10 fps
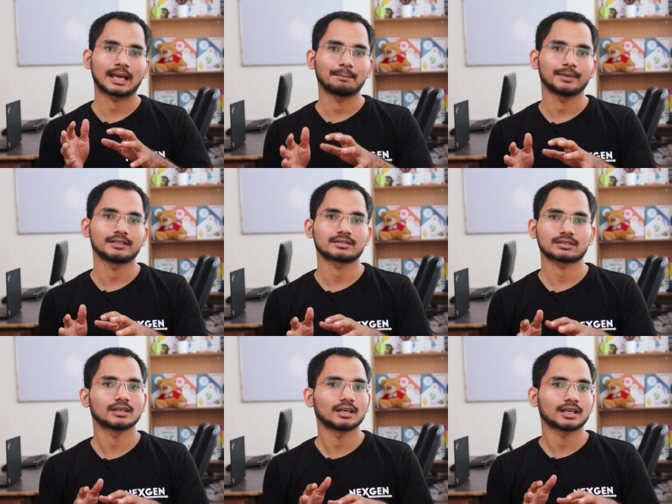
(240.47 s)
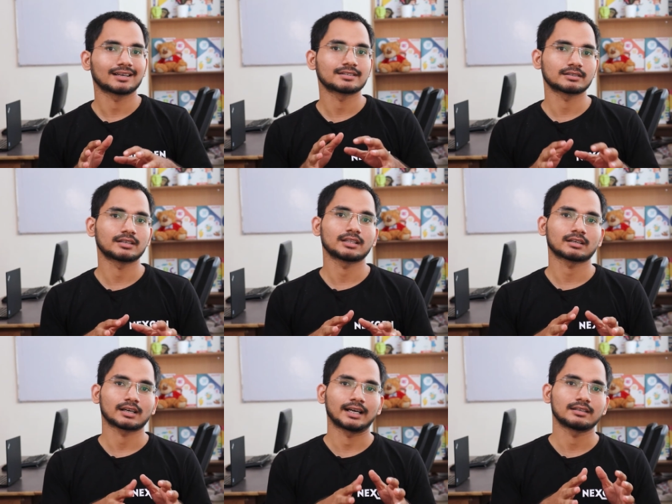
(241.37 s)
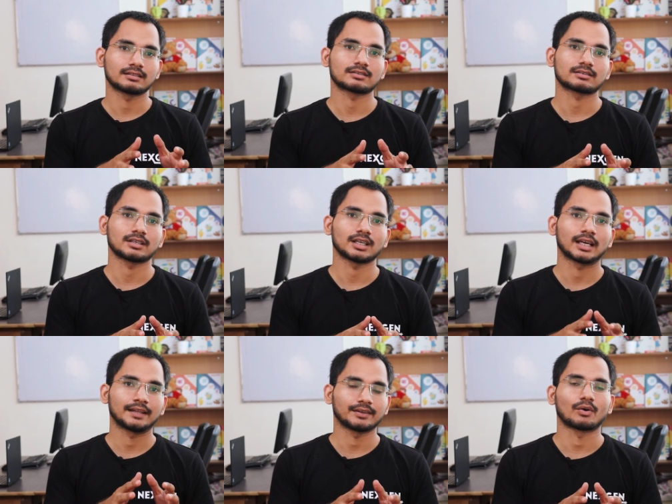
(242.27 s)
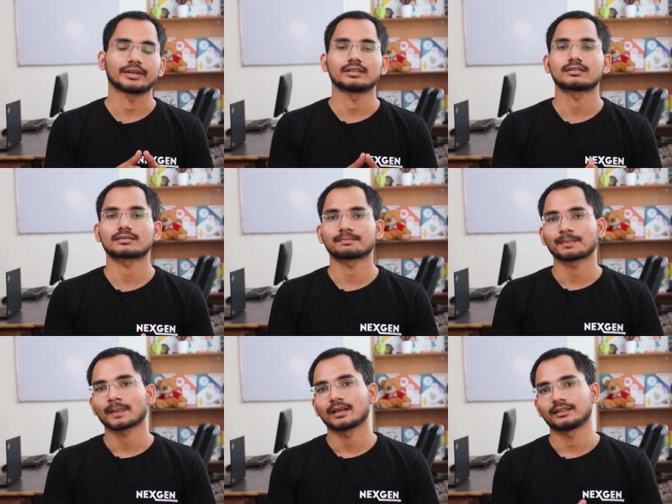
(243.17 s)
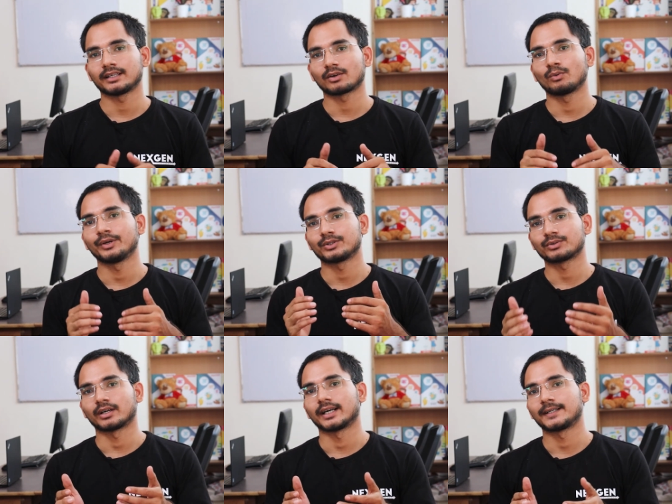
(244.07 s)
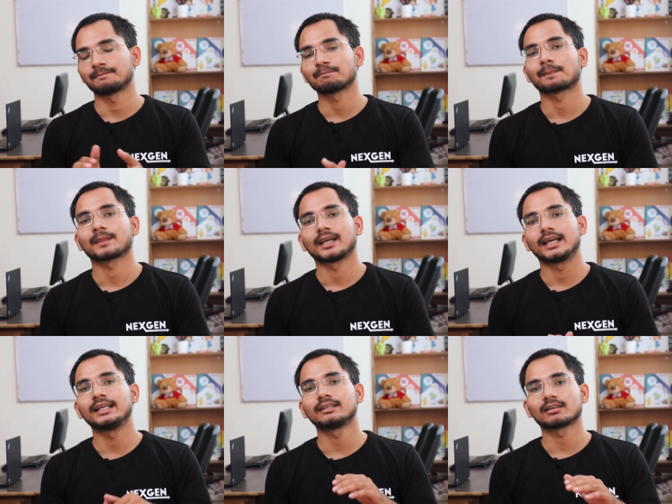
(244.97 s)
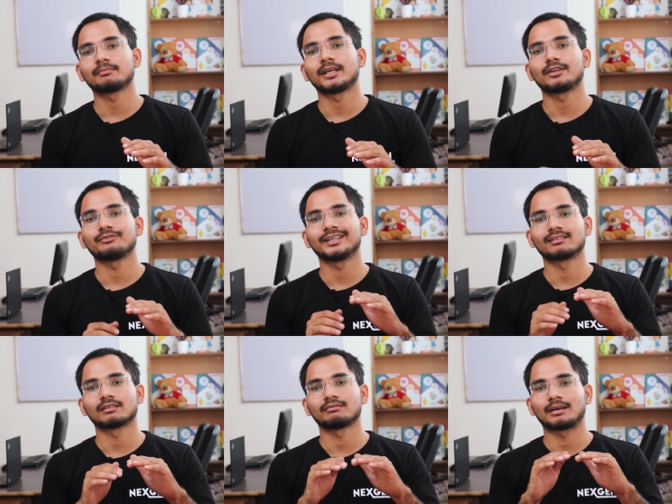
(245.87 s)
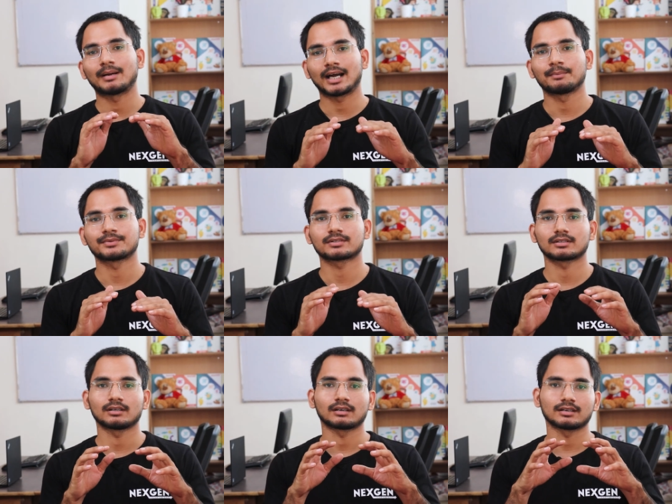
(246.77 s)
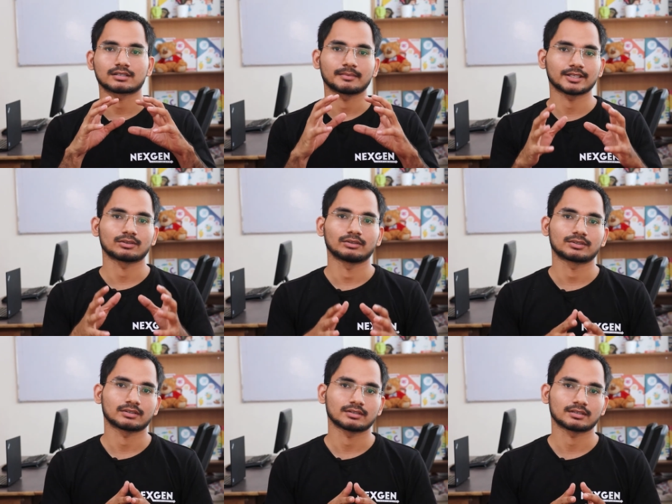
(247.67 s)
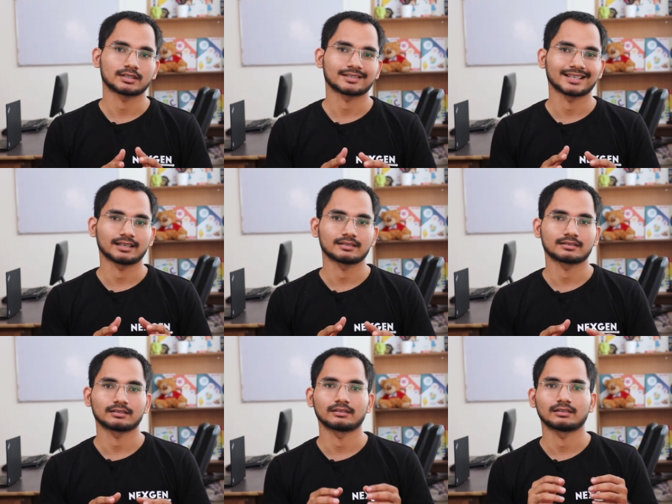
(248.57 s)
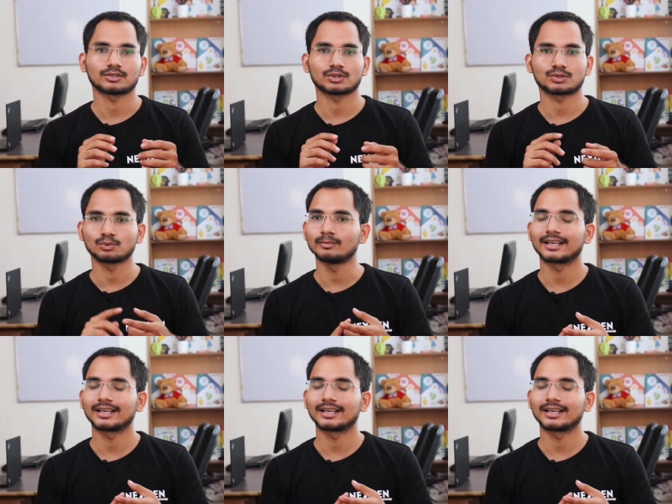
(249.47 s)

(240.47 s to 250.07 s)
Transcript: campaigns considering the client industry and the audience they are going to target. In development, we develop web apps, customized solutions such as school